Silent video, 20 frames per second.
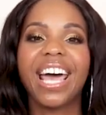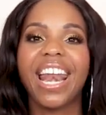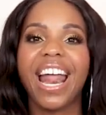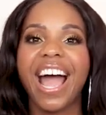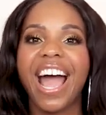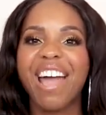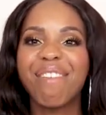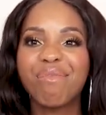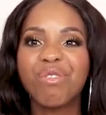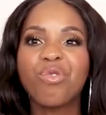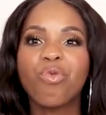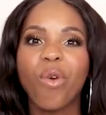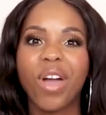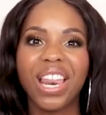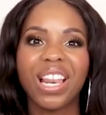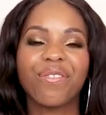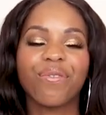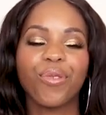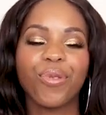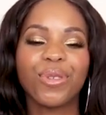And I've been
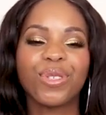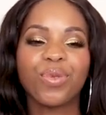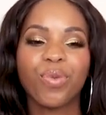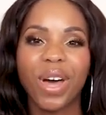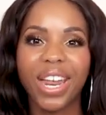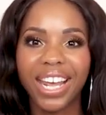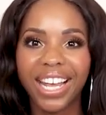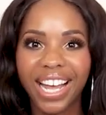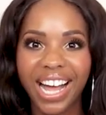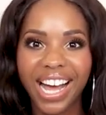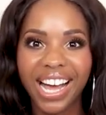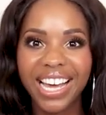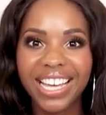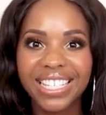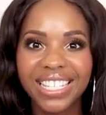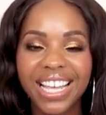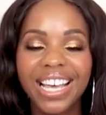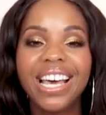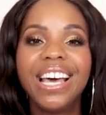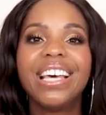waiting for this wedding,
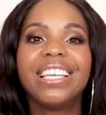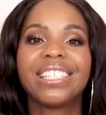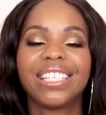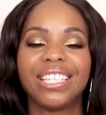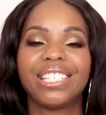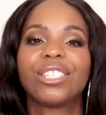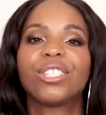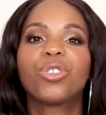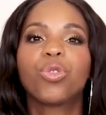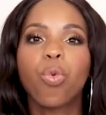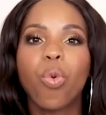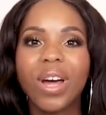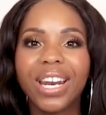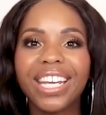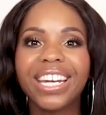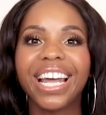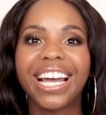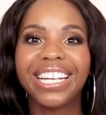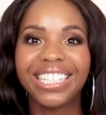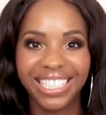guys, since
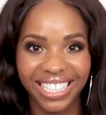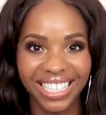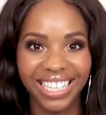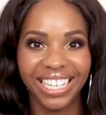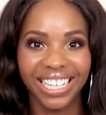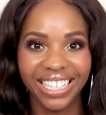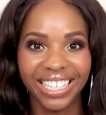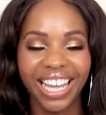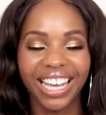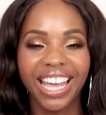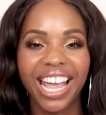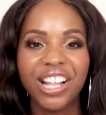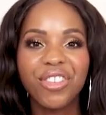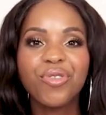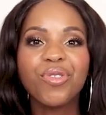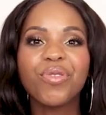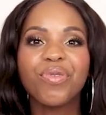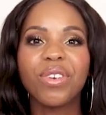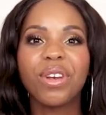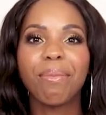2019. Like,
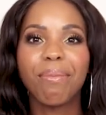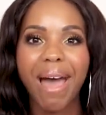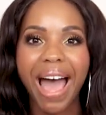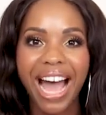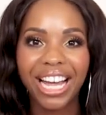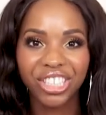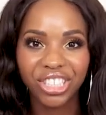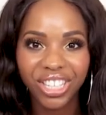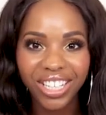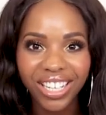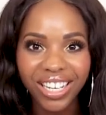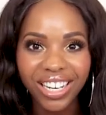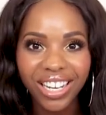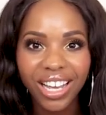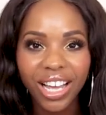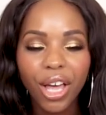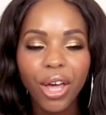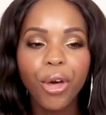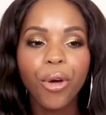can you even imagine?